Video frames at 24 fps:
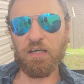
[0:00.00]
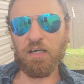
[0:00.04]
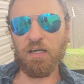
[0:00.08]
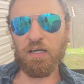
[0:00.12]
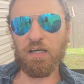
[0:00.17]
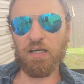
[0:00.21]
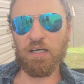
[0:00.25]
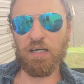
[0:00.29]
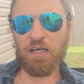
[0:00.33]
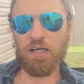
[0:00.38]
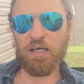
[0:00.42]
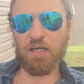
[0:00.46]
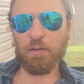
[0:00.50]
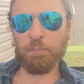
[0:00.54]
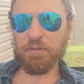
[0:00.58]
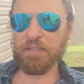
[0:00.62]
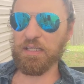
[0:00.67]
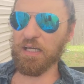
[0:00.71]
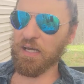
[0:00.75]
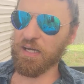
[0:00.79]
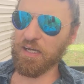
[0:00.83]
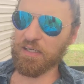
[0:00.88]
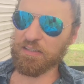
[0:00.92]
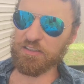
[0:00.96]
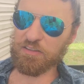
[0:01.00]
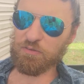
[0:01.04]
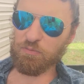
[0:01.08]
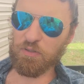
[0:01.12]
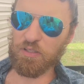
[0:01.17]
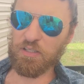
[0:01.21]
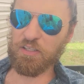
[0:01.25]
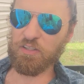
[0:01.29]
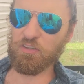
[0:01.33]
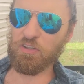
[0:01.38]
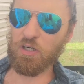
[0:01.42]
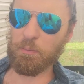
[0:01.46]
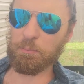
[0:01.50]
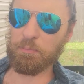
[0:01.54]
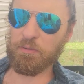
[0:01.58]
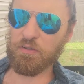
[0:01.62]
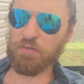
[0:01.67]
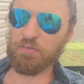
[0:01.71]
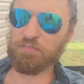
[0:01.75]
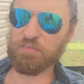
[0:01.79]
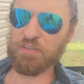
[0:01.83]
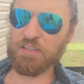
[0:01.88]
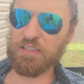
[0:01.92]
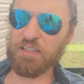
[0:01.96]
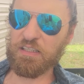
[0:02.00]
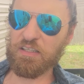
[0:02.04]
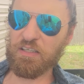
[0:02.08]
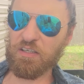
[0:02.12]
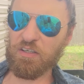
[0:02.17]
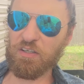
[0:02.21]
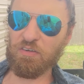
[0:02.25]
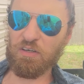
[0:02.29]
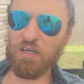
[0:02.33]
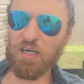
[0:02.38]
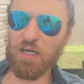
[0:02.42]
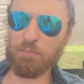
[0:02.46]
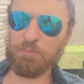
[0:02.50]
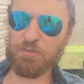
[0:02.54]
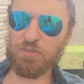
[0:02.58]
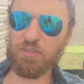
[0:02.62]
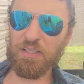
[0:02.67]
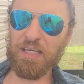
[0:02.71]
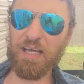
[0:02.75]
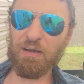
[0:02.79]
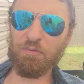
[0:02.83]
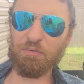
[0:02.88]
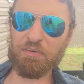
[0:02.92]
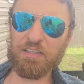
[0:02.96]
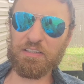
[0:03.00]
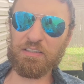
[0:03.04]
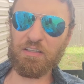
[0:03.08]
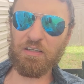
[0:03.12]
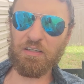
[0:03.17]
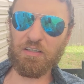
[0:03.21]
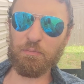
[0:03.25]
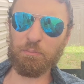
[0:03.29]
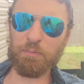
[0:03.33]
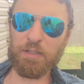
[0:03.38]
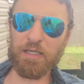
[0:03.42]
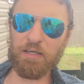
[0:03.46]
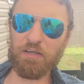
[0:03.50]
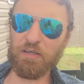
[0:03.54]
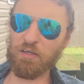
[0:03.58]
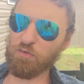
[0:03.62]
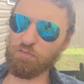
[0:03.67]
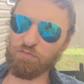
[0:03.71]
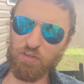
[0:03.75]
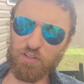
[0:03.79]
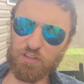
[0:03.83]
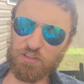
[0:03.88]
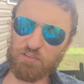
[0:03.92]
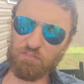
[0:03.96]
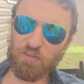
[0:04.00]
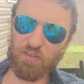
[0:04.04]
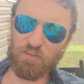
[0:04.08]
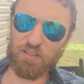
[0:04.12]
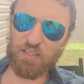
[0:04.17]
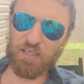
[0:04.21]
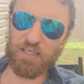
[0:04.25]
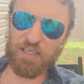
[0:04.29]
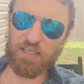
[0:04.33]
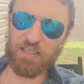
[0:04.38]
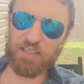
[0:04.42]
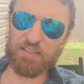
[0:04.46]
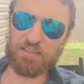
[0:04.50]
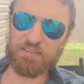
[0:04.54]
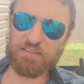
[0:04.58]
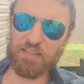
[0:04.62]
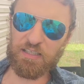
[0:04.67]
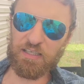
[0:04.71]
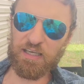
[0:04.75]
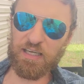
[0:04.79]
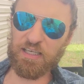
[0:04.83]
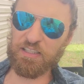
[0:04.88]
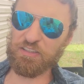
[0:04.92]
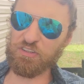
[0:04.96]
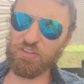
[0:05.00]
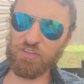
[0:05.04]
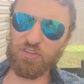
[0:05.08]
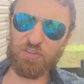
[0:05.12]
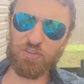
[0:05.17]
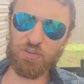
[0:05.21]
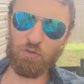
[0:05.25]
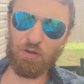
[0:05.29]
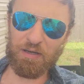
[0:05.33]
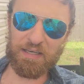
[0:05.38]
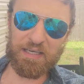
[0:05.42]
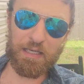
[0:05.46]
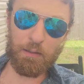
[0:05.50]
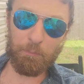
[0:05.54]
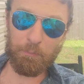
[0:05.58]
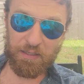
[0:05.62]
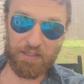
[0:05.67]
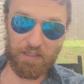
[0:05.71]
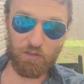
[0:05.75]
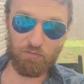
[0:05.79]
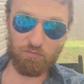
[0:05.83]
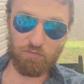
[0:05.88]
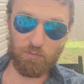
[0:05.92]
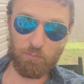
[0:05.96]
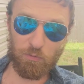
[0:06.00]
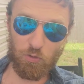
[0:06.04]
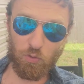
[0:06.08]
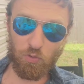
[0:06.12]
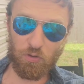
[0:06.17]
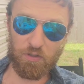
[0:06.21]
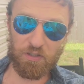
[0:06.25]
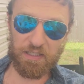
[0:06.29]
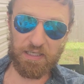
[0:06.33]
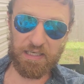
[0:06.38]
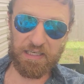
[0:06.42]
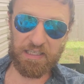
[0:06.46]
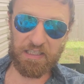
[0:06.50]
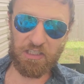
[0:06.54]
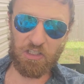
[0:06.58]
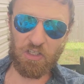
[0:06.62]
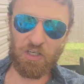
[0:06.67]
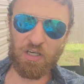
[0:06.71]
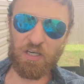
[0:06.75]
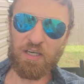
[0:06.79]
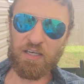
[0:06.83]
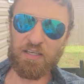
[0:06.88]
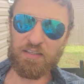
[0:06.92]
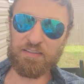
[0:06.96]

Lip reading: But yeah, I just wanted to drop another video. So today I want to talk about, first of all, guys, as usual, I get my hair from Lord Hair.